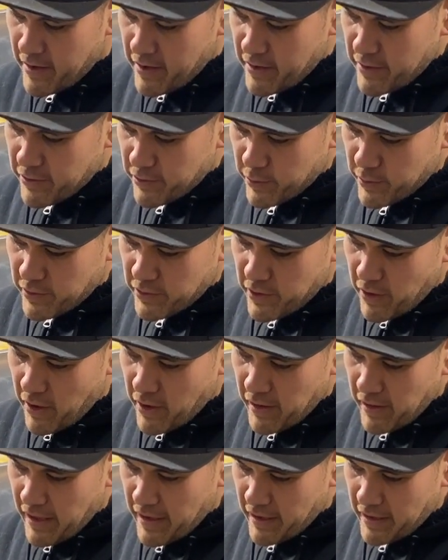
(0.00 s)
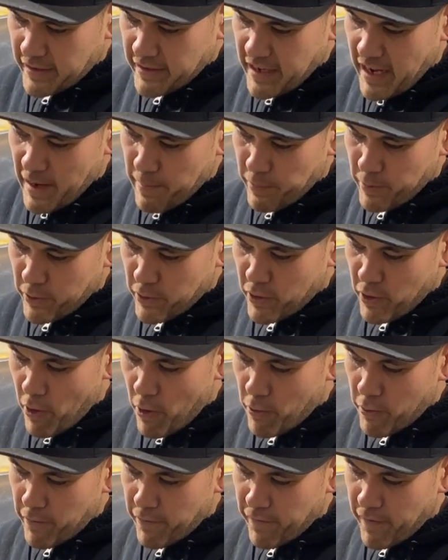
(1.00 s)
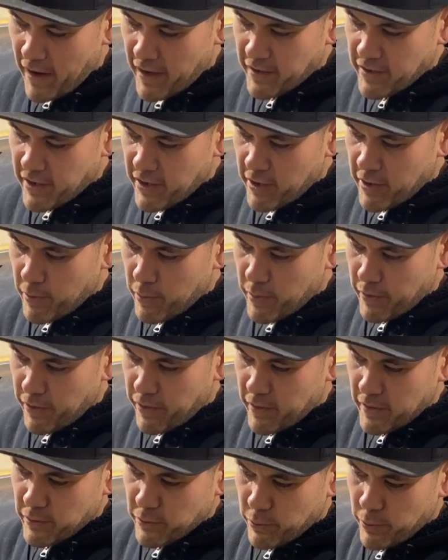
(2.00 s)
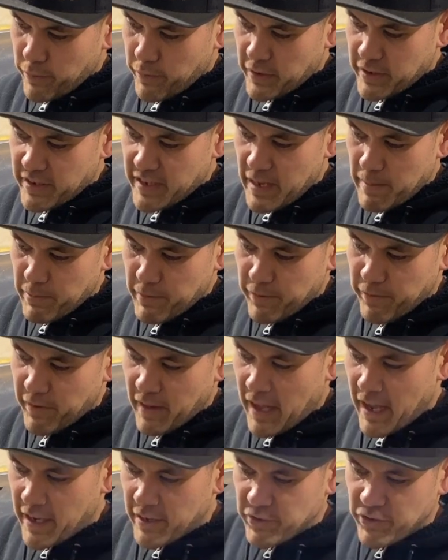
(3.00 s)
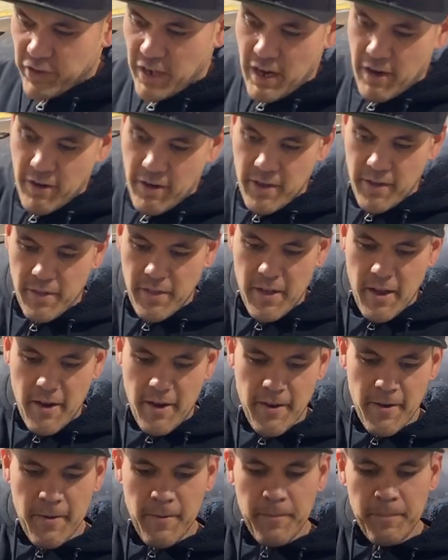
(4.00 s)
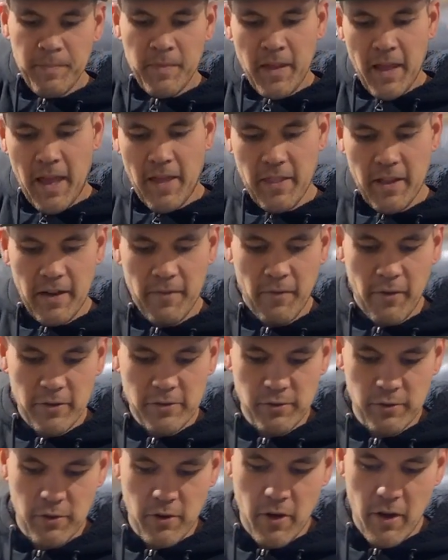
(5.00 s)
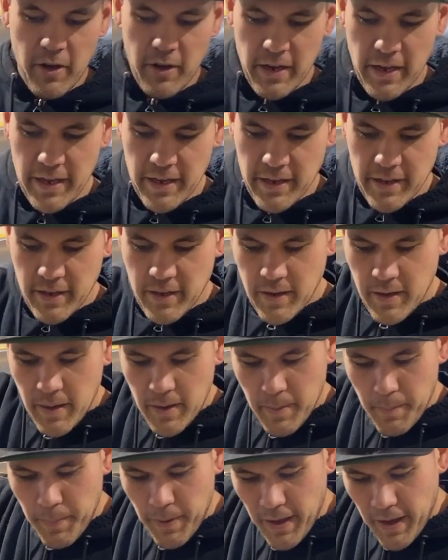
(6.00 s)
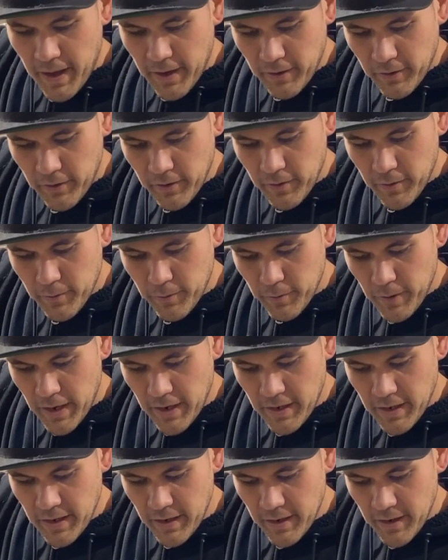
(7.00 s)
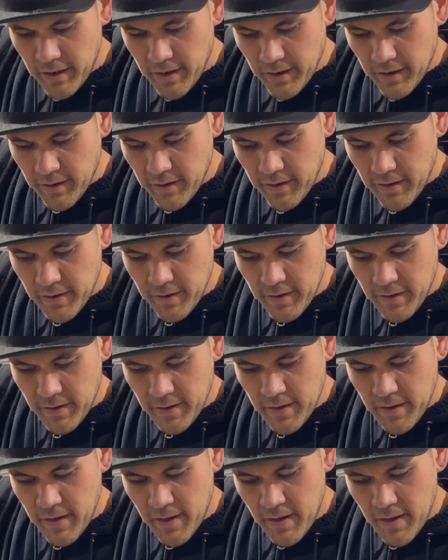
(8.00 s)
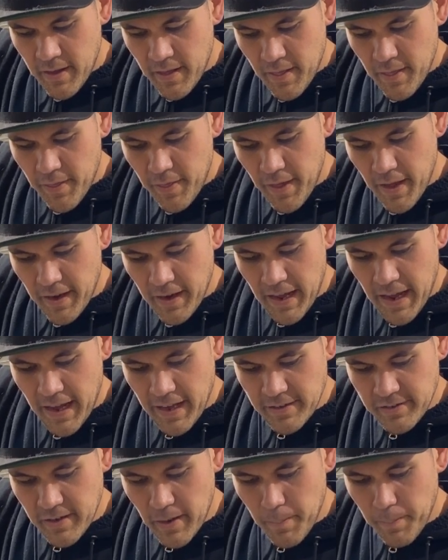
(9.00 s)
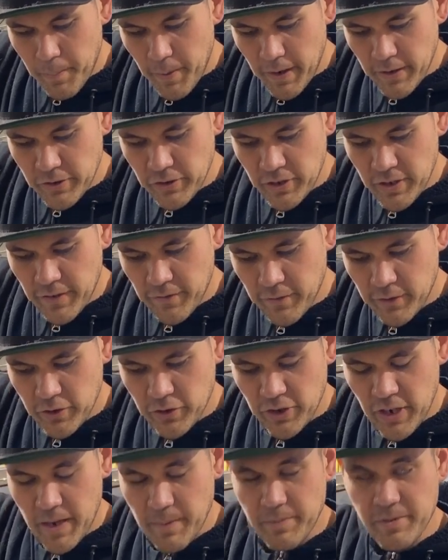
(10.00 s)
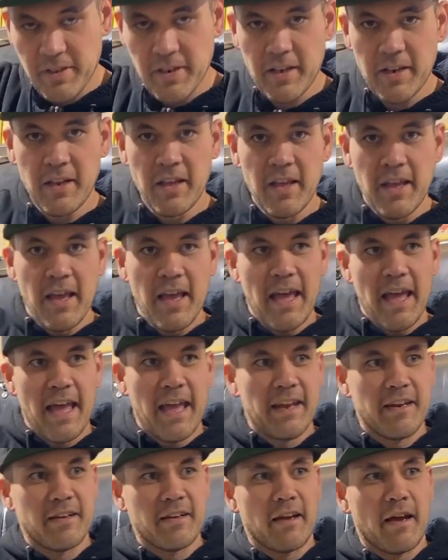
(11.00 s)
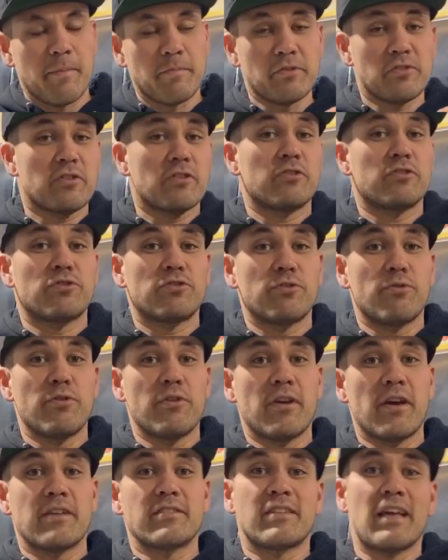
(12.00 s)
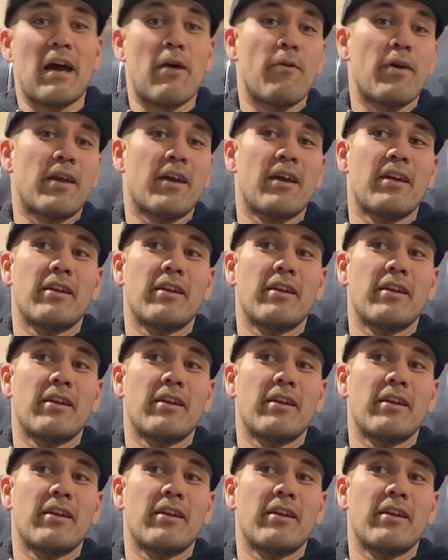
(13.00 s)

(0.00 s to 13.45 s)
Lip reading: So it's got like a tapered cone effect here with sort of a tipped flange area there. And then I've also got a panel right here that has a bunch of different shapes in it. And I'm just gonna show you guys how I kind